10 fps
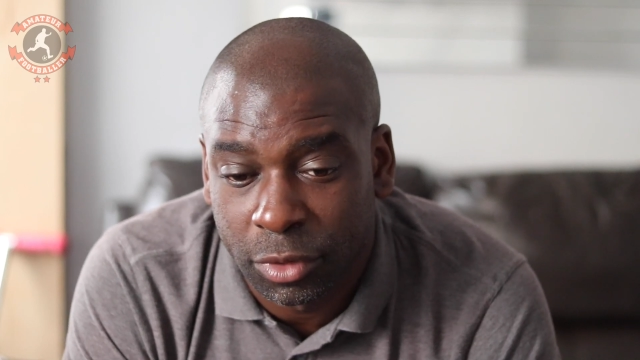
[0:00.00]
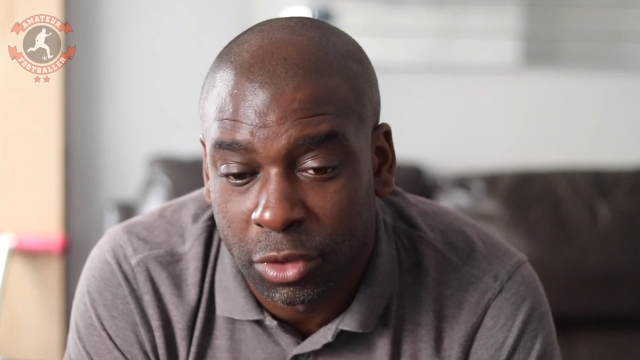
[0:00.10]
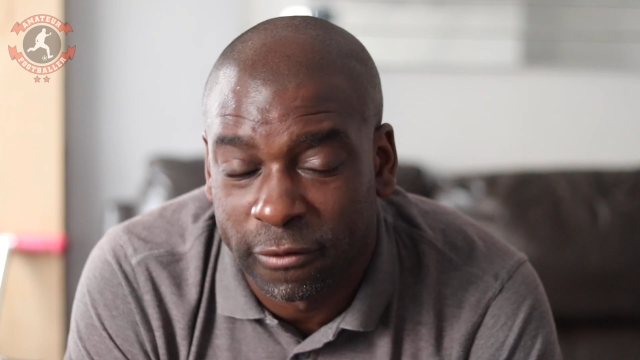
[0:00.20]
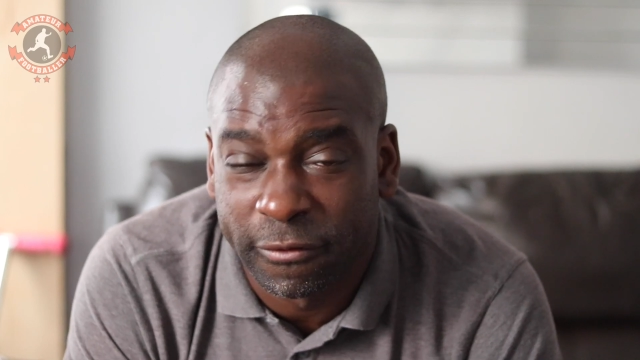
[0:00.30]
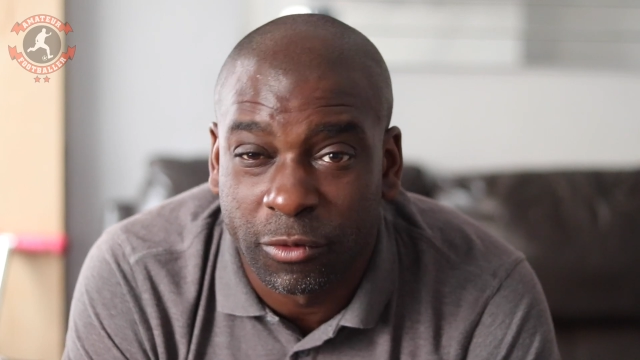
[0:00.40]

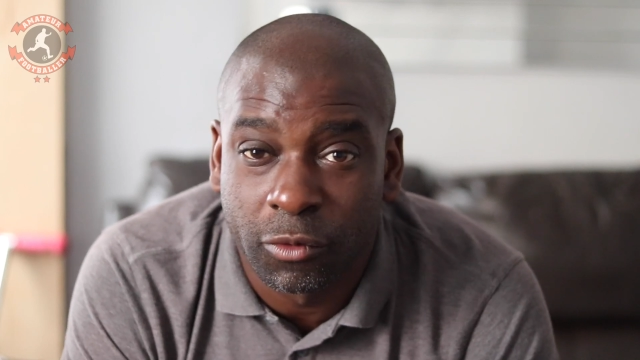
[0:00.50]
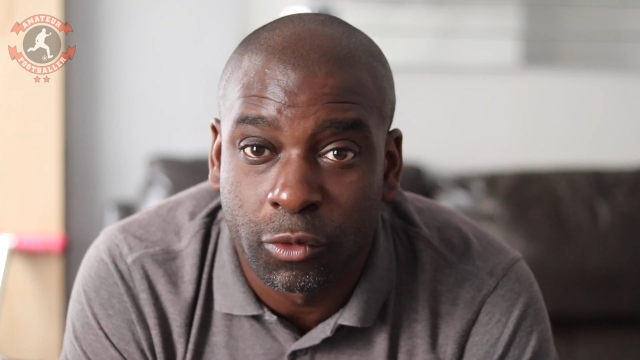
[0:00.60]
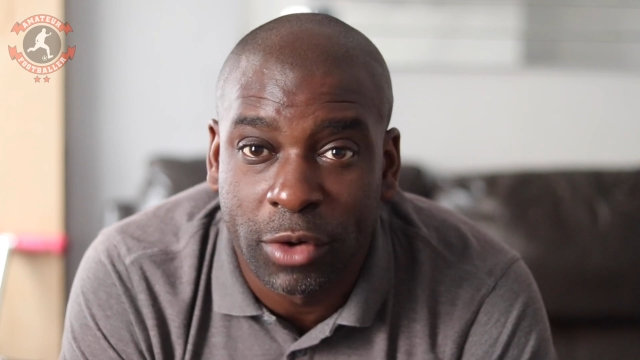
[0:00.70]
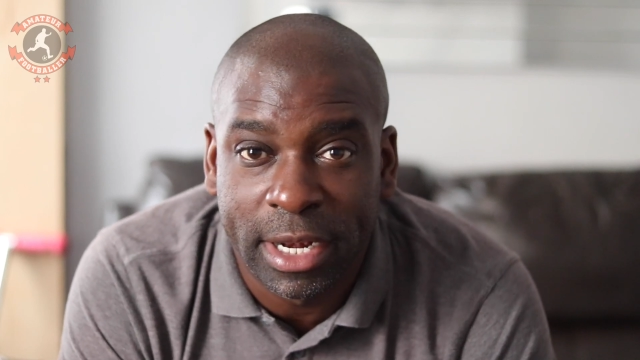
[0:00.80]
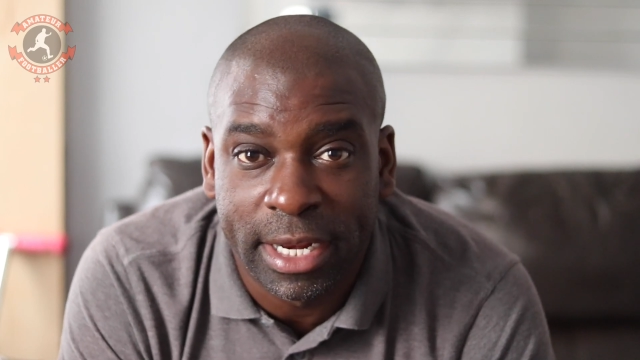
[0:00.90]

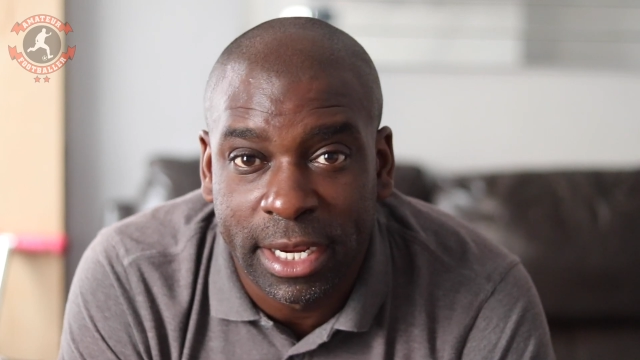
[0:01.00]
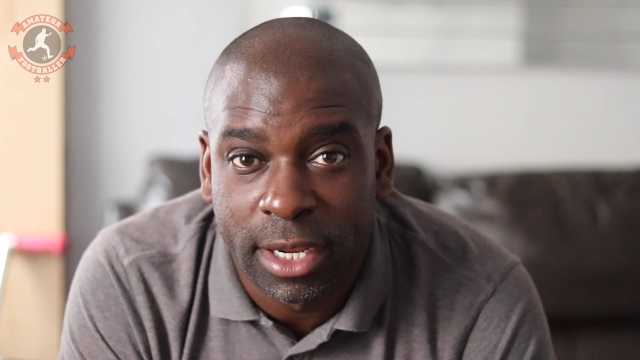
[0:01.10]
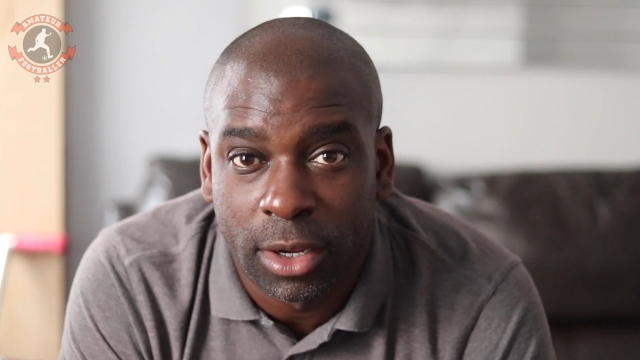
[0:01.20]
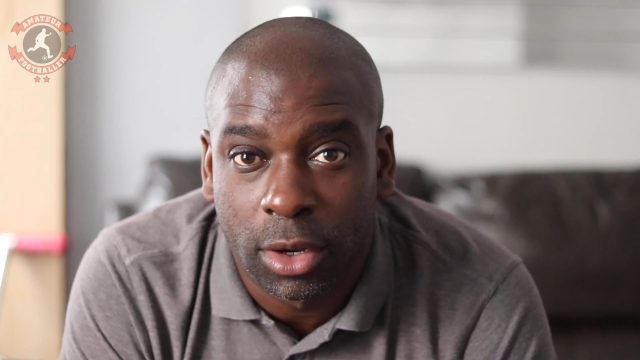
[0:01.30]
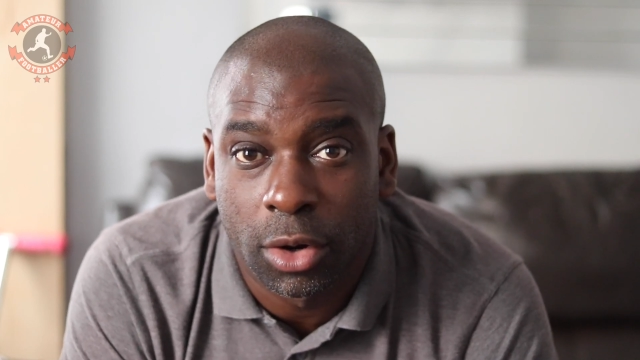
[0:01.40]
Nothing really
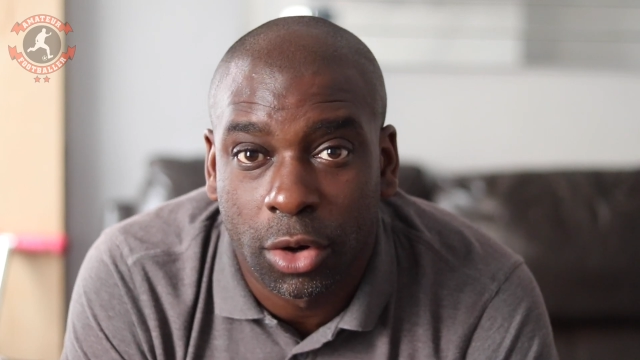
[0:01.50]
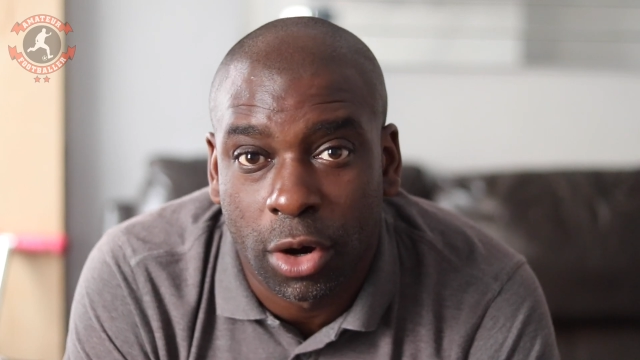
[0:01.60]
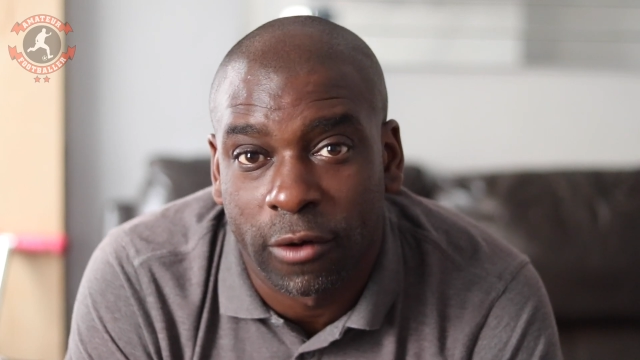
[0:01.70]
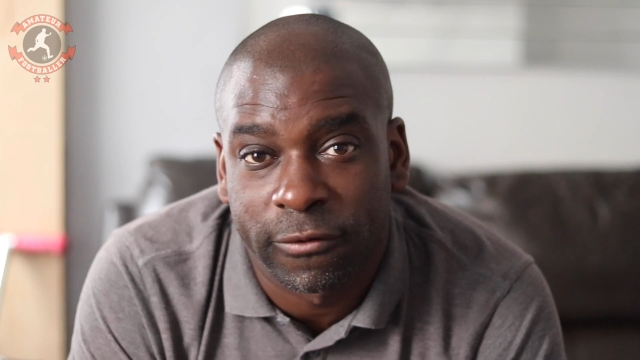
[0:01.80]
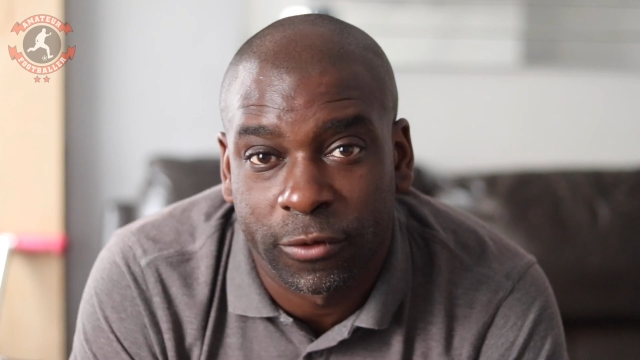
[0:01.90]

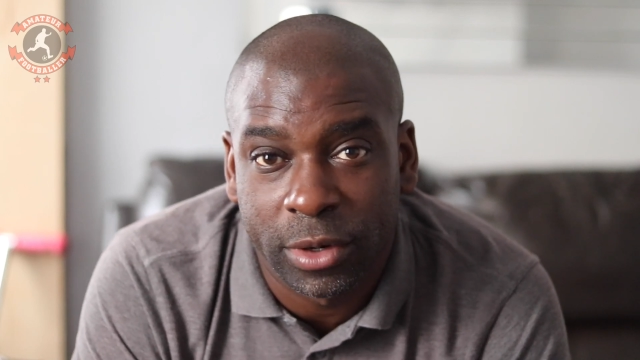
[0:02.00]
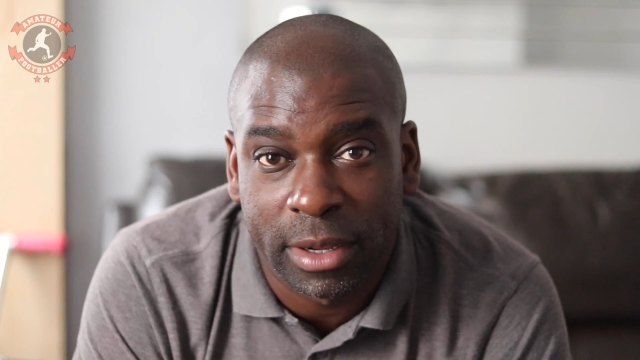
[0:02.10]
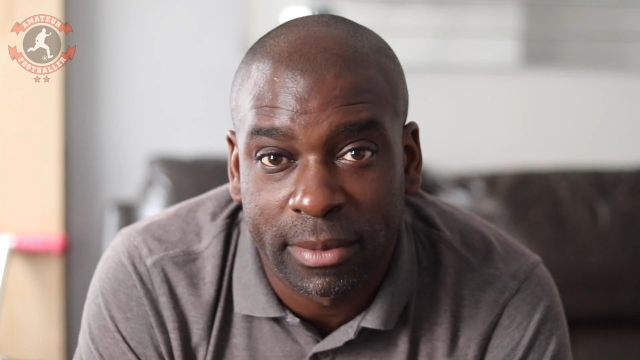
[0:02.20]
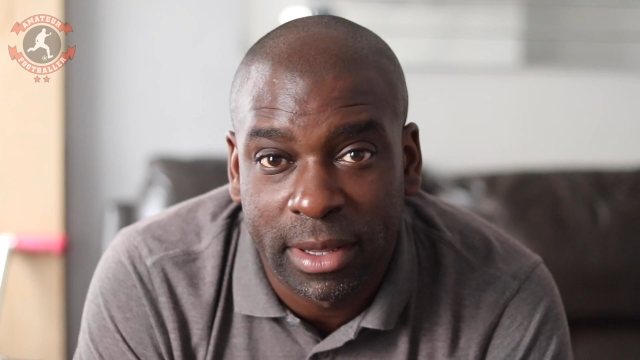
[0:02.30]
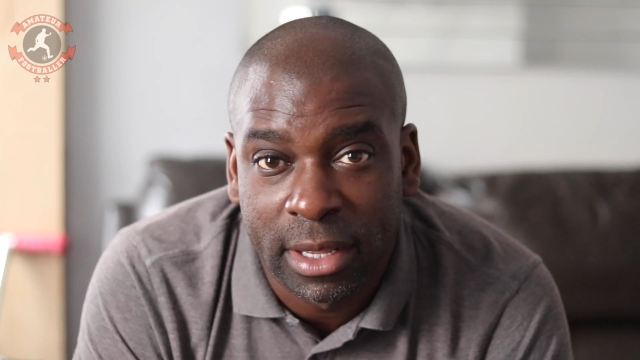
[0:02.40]
got through
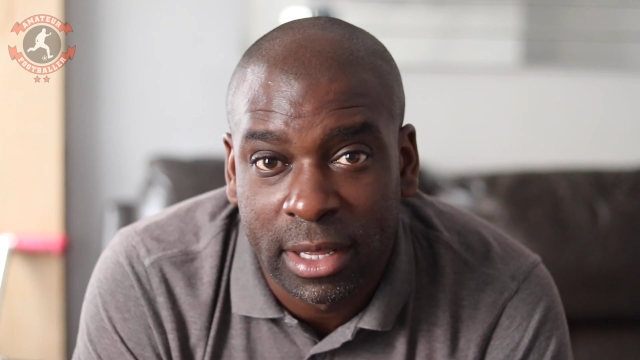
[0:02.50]
them.